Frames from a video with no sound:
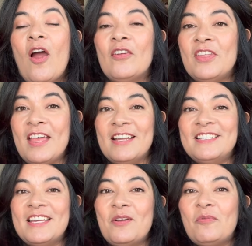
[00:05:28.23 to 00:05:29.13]
the
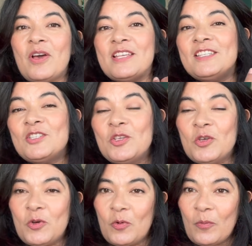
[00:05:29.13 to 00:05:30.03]
idea was
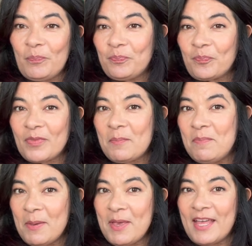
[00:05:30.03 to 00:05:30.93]
to
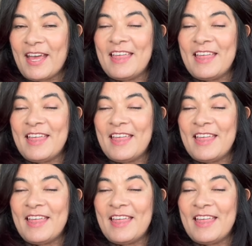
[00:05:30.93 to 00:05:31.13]
mimic